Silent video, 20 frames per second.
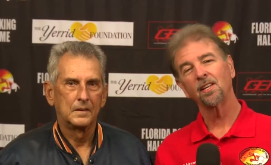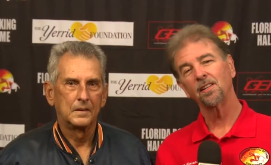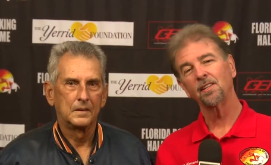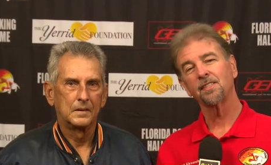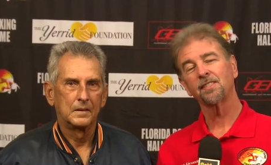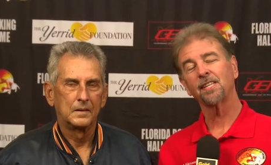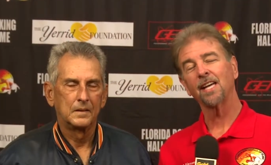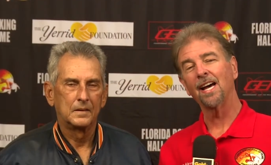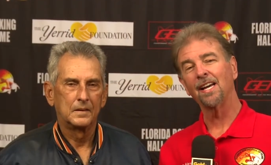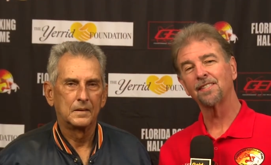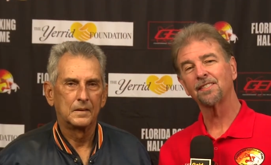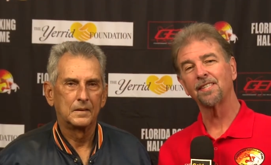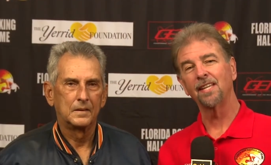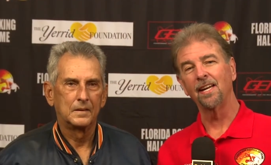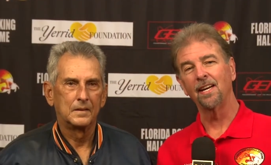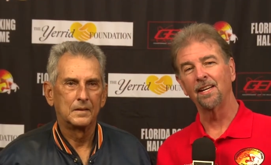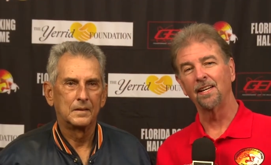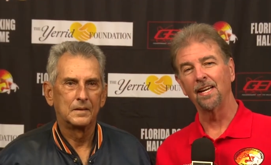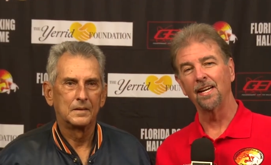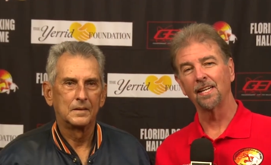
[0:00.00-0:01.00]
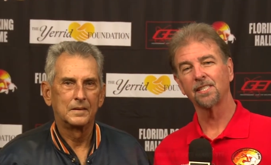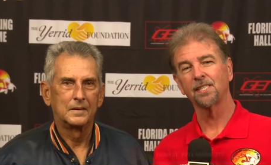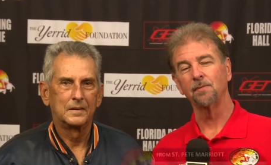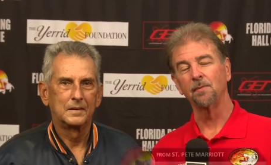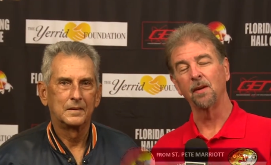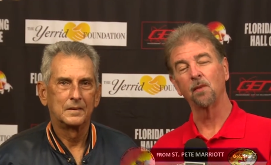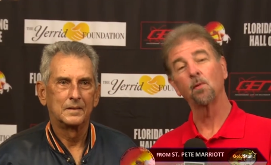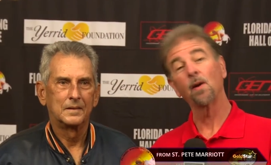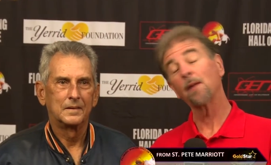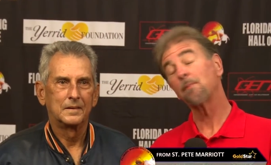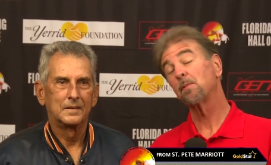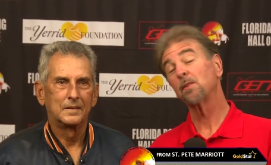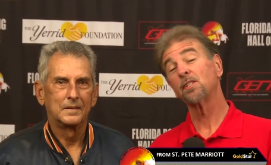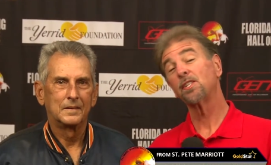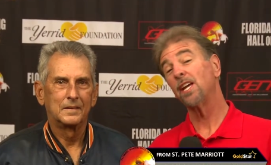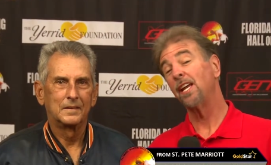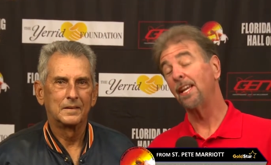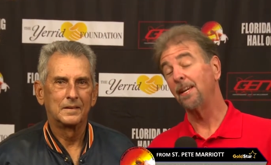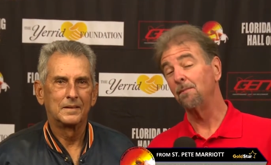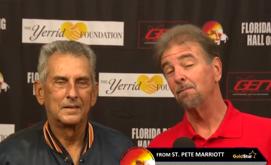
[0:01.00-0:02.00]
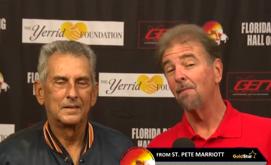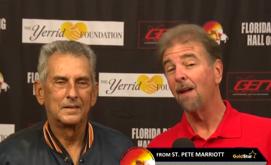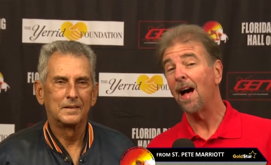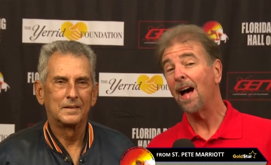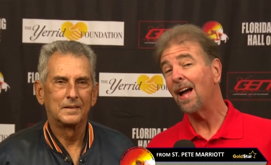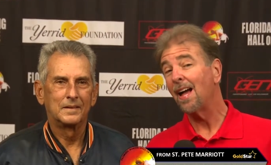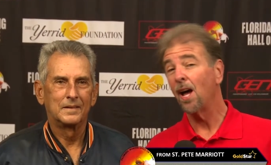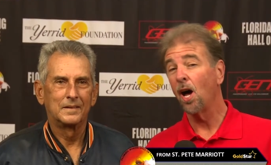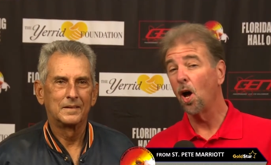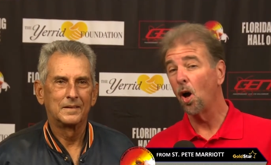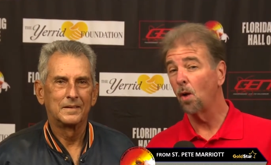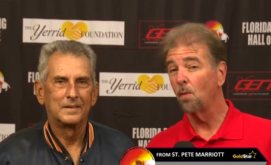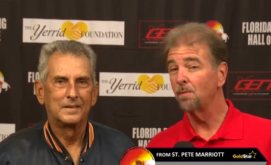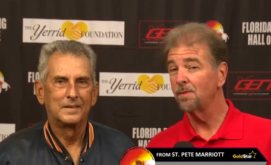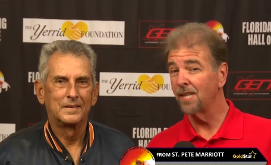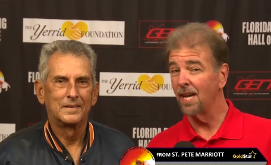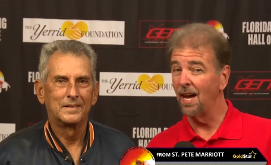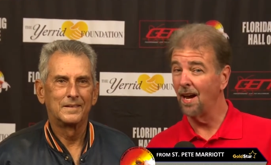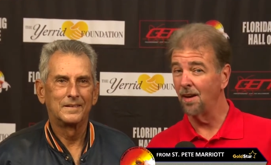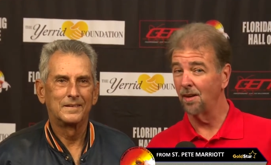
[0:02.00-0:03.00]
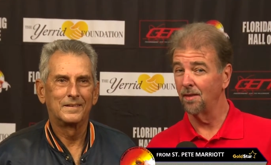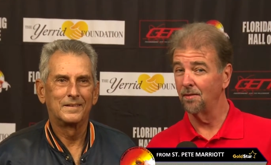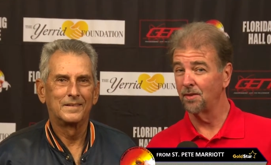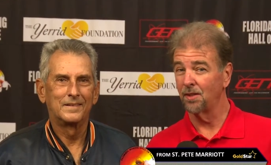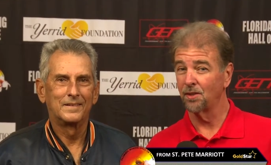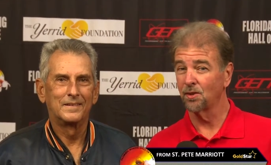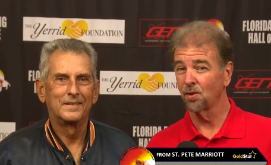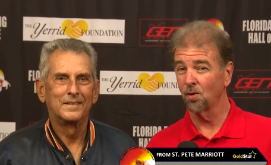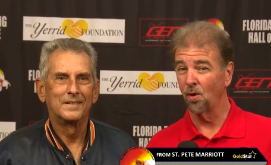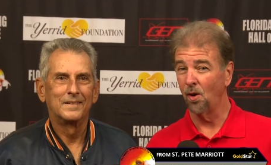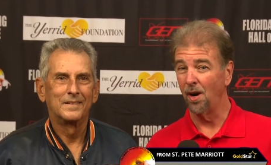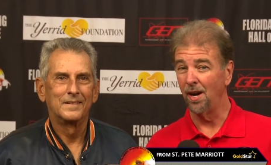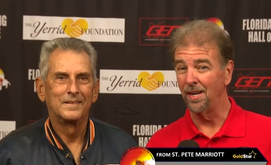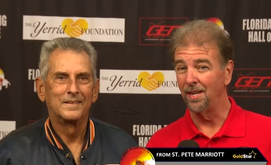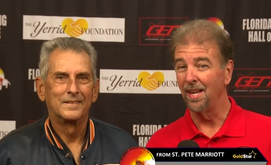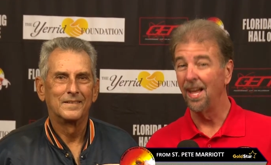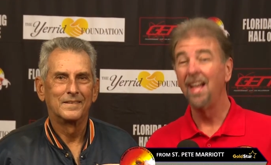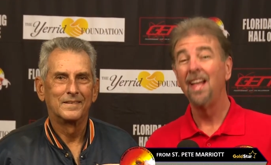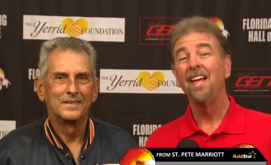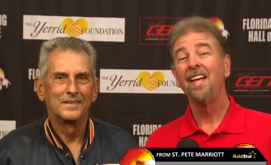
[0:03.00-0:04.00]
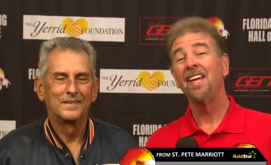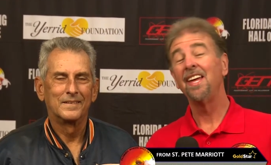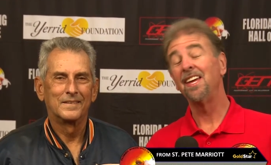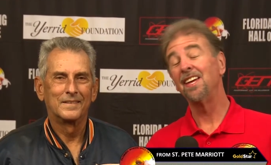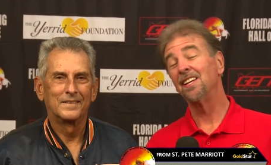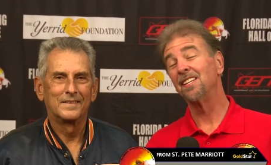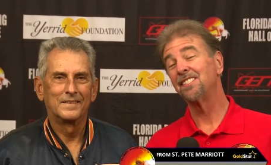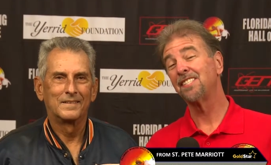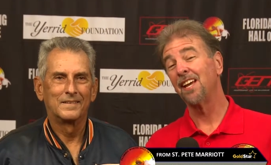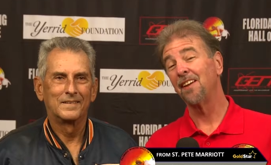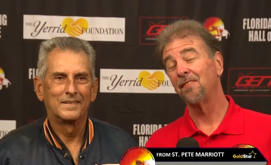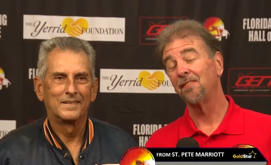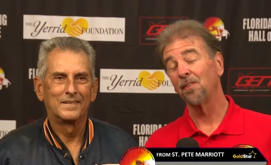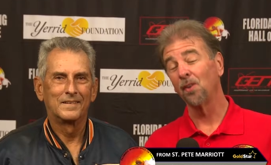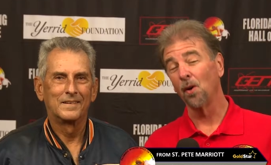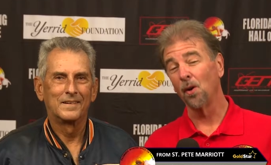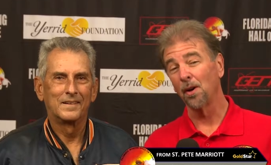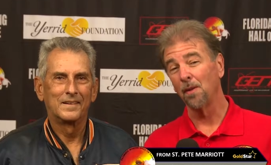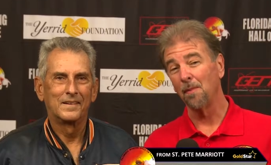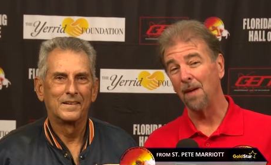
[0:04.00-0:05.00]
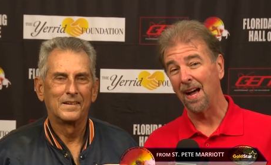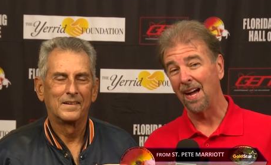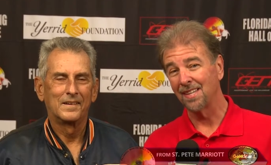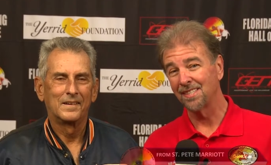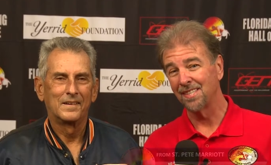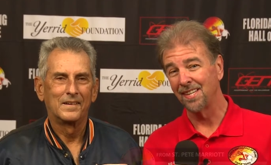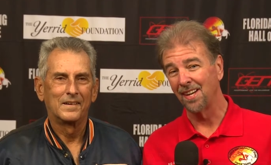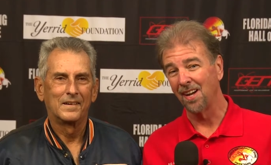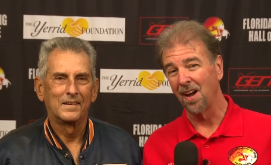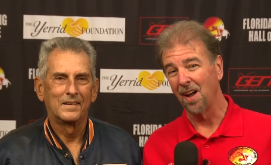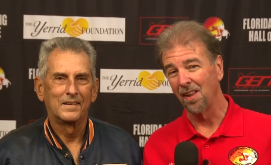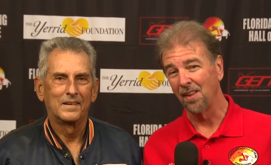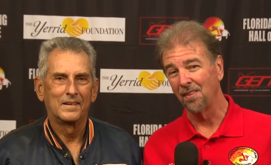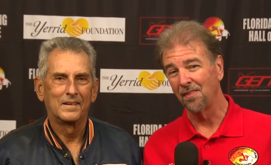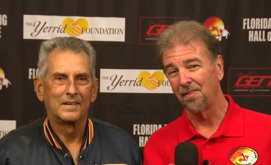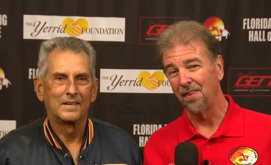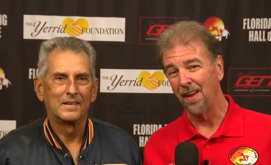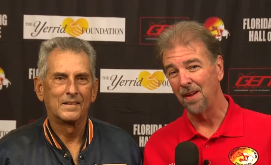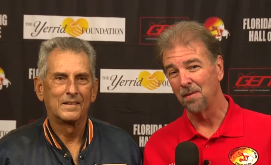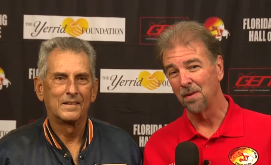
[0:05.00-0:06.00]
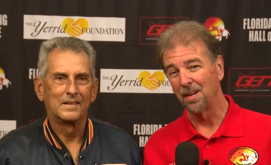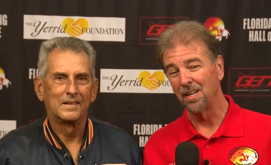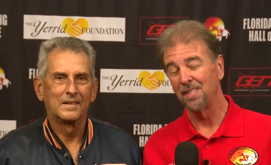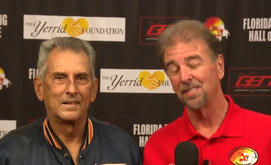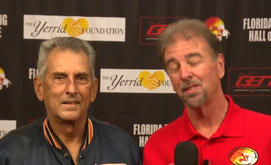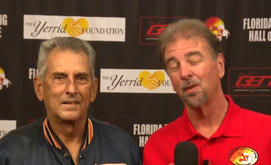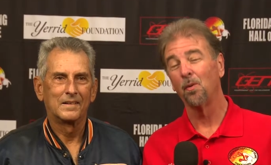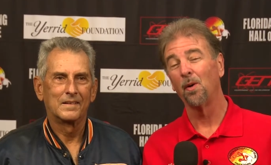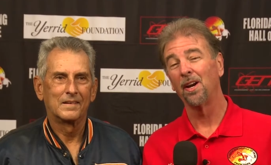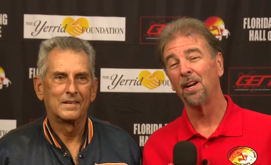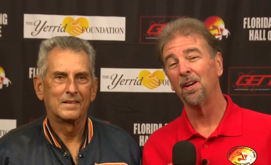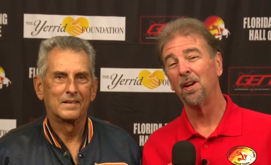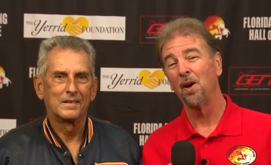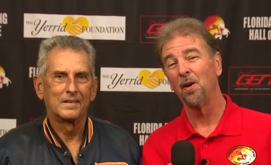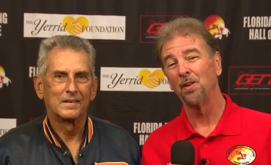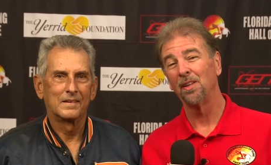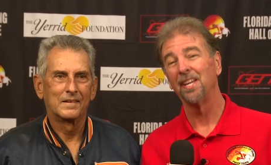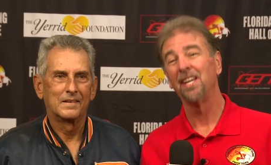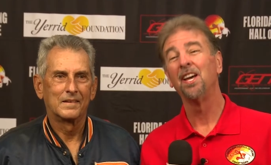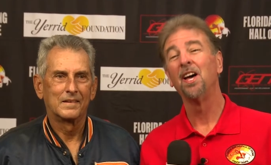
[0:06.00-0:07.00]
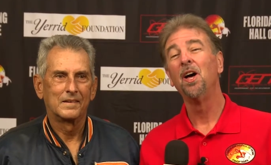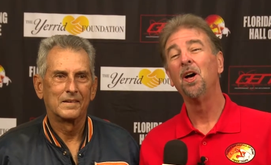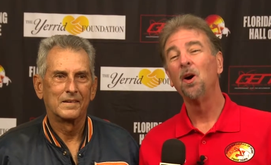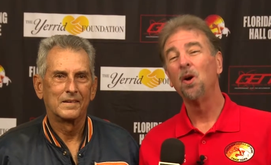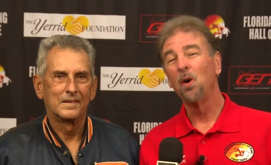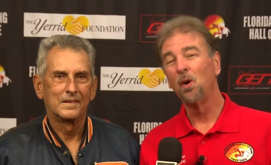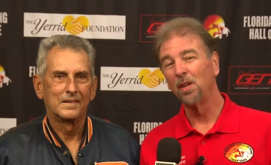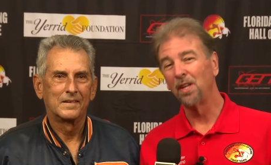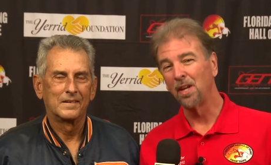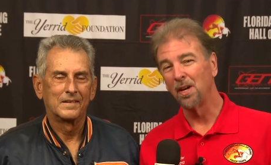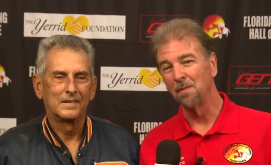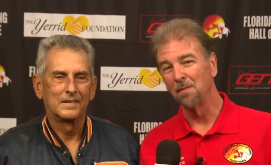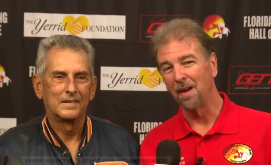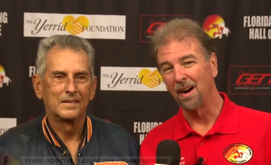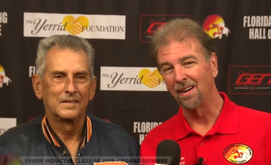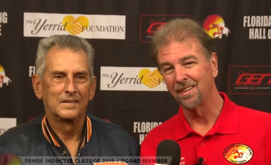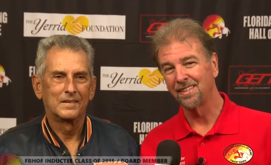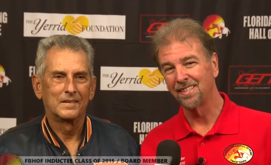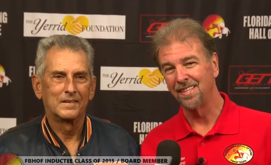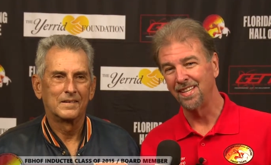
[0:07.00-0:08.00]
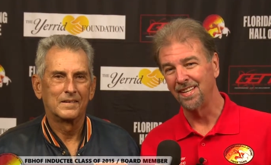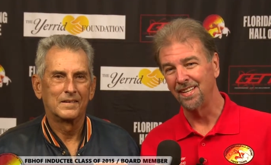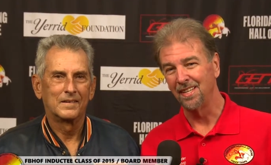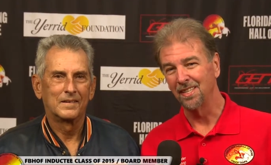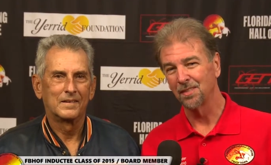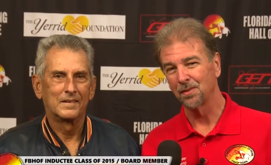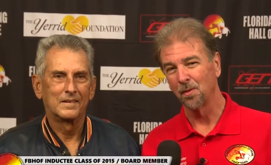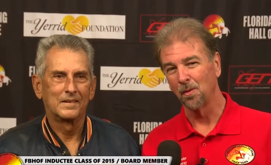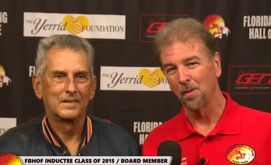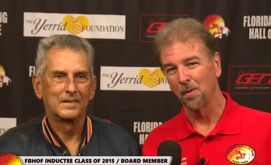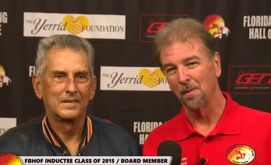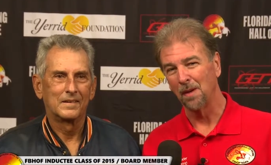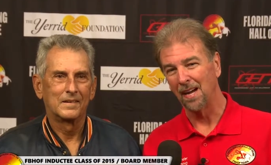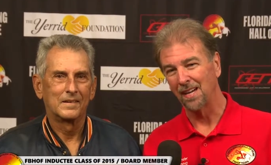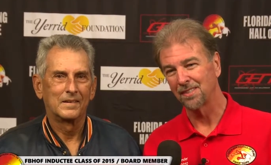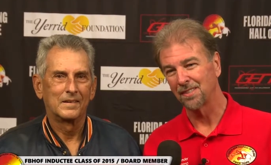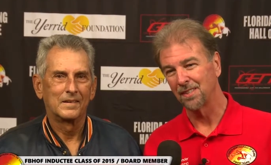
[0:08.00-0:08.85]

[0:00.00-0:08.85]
Speaker 1: Look at this guy standing next to me representing my hometown of Detroit. He is a Florida Boxing Hall of Famer. He's the one and only Julio Martinez, former